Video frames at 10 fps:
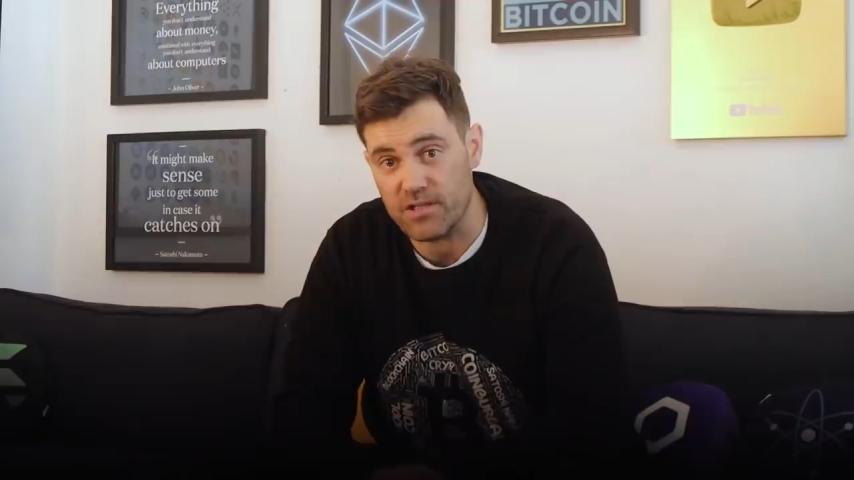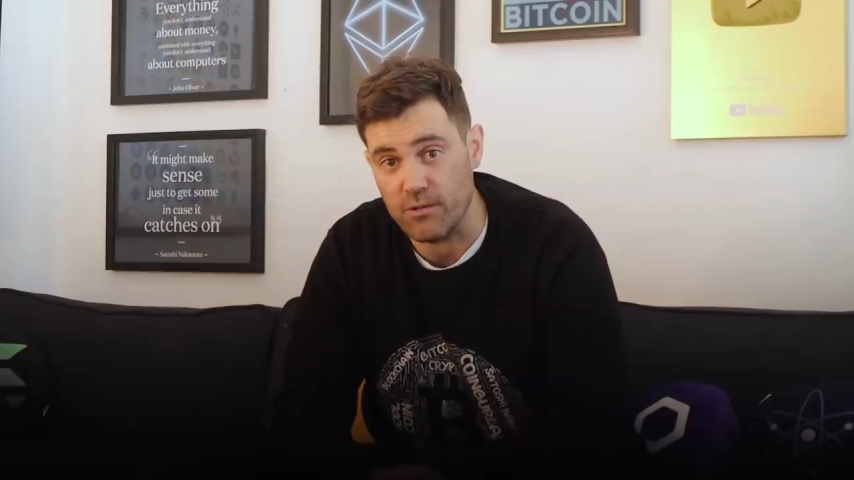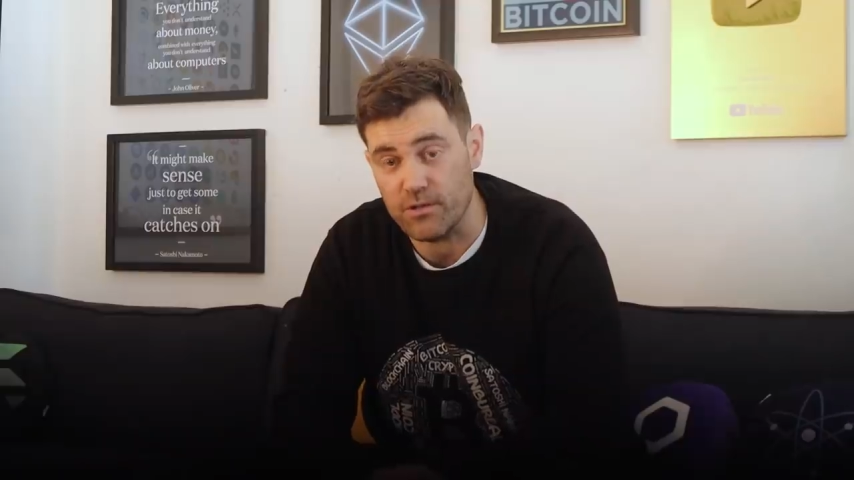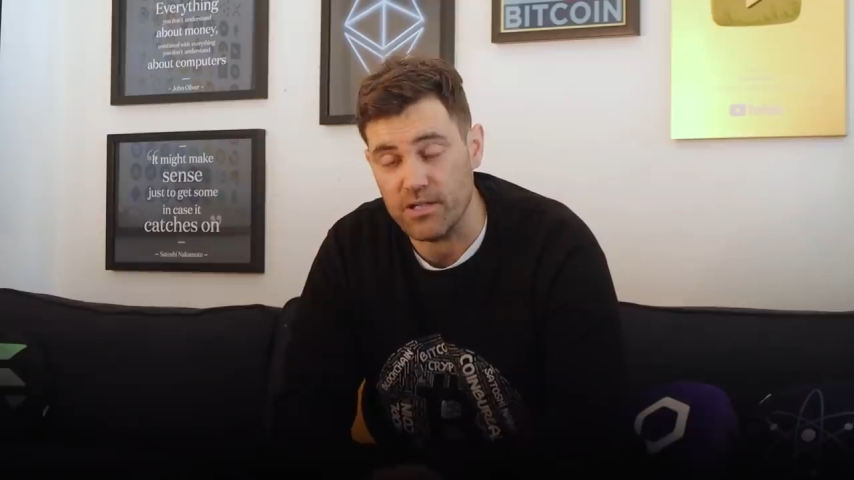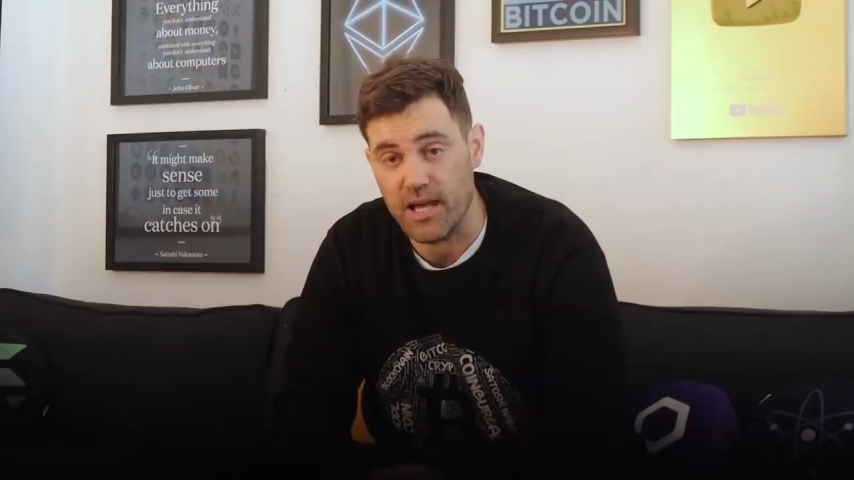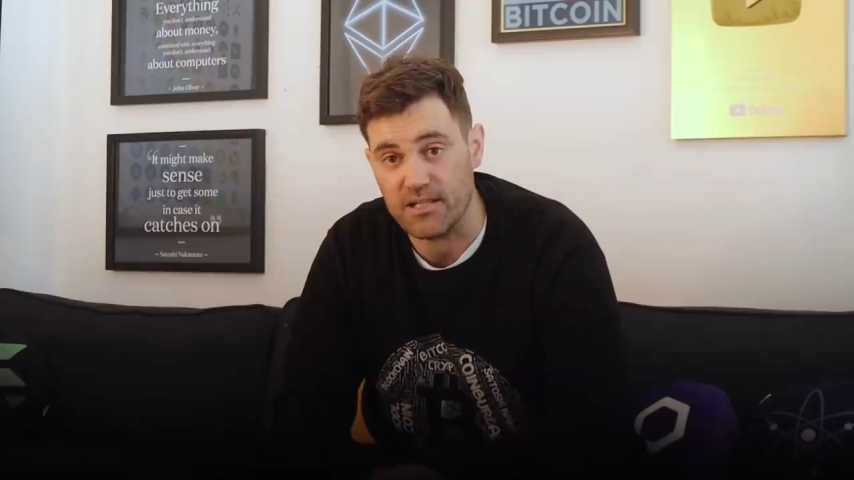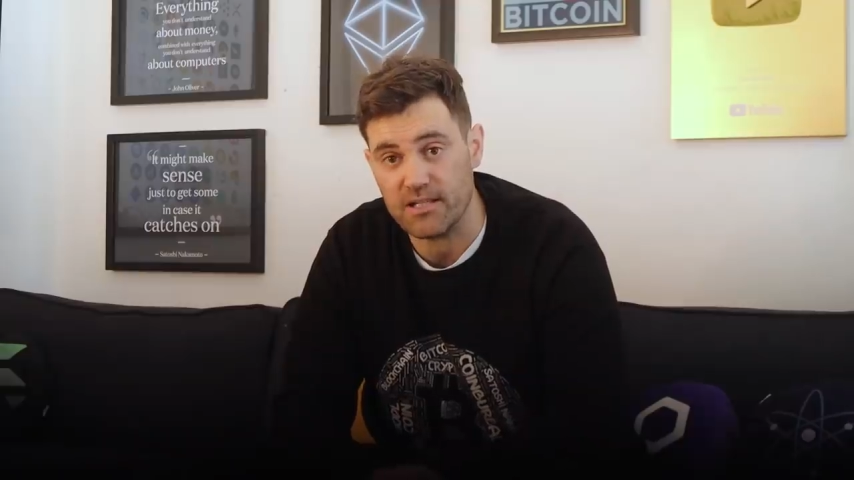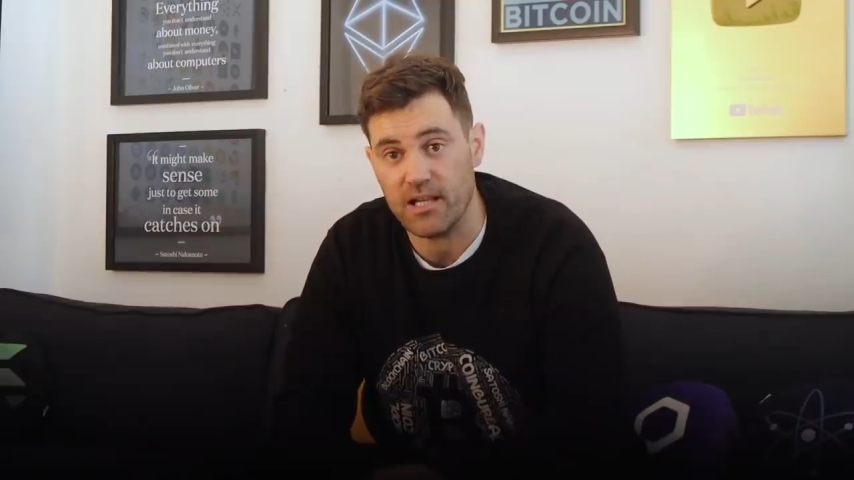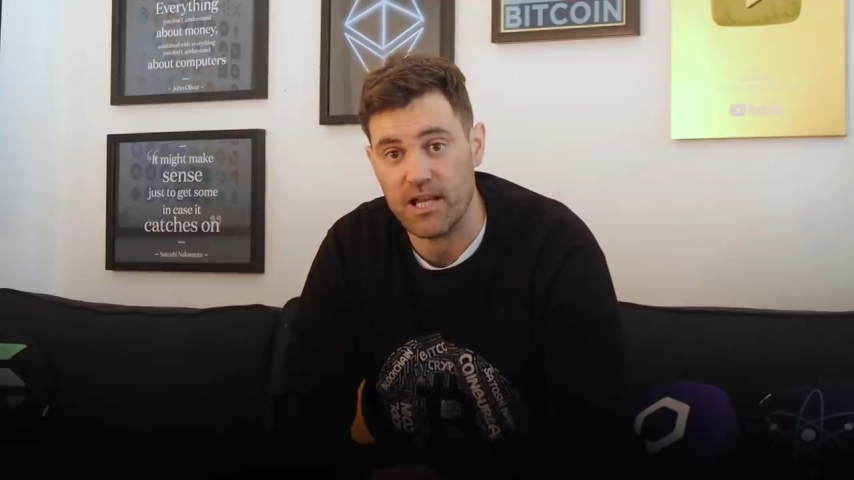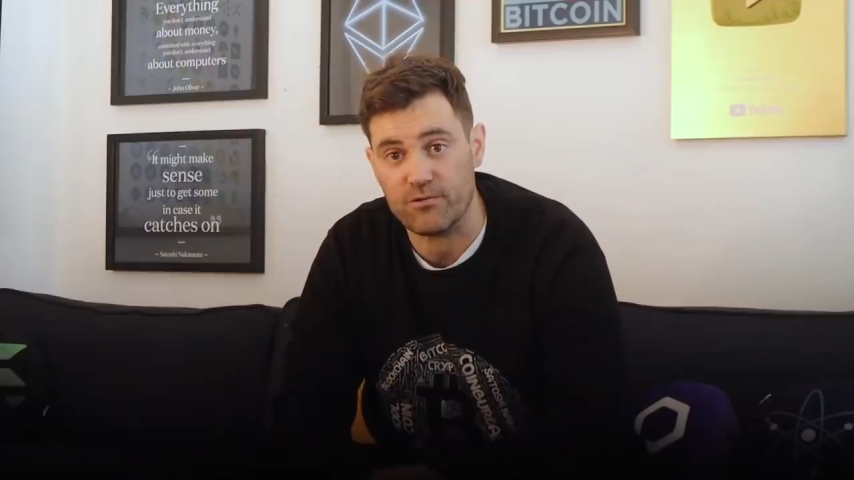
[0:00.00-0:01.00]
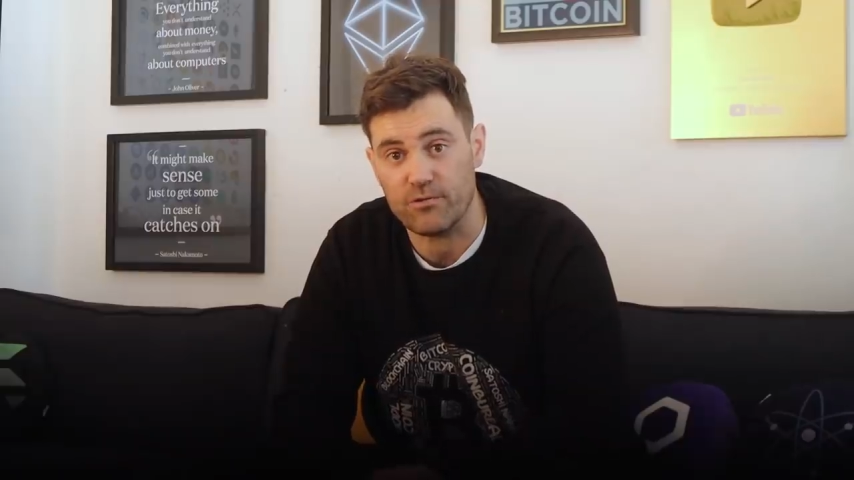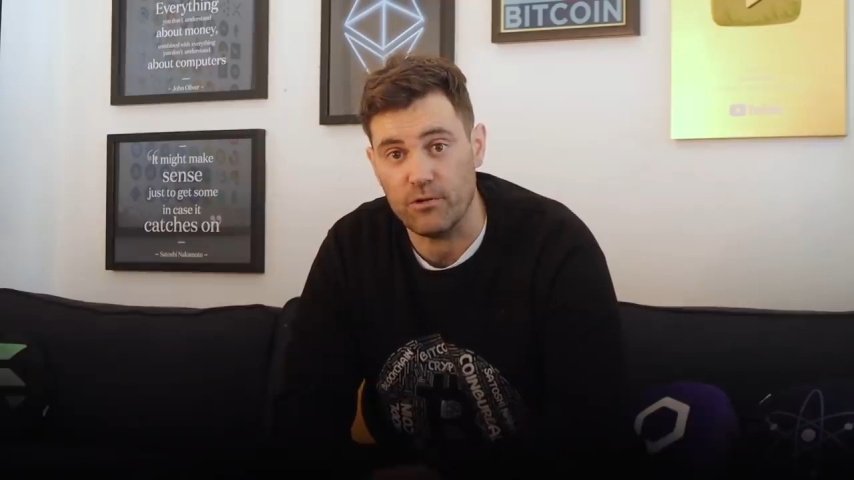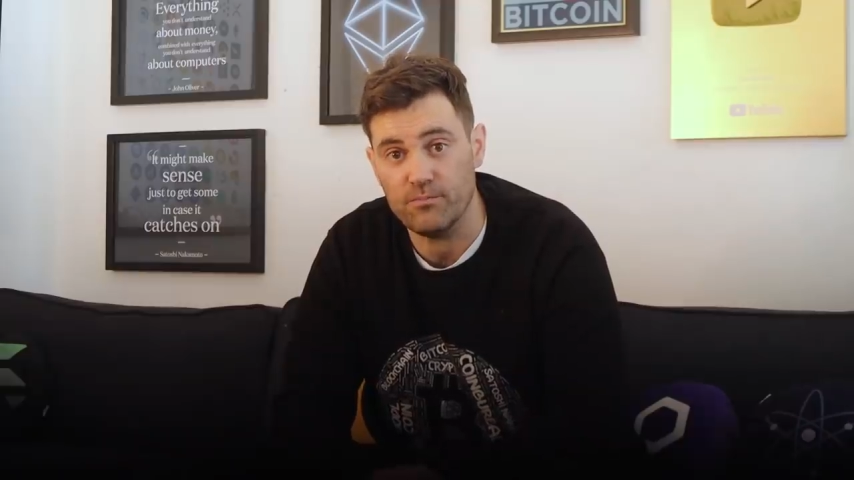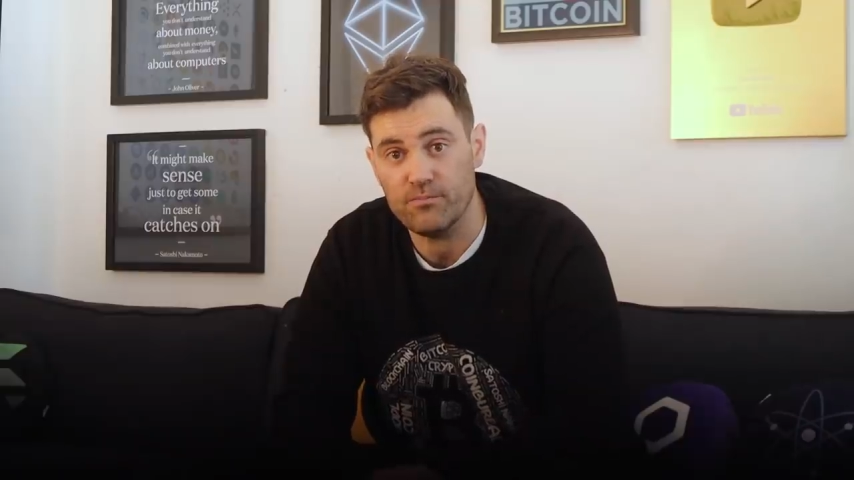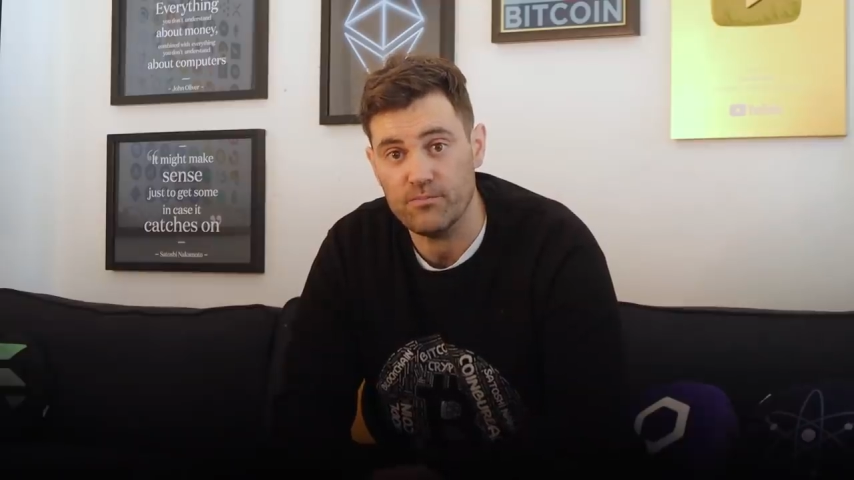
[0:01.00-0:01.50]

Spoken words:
token as collateral.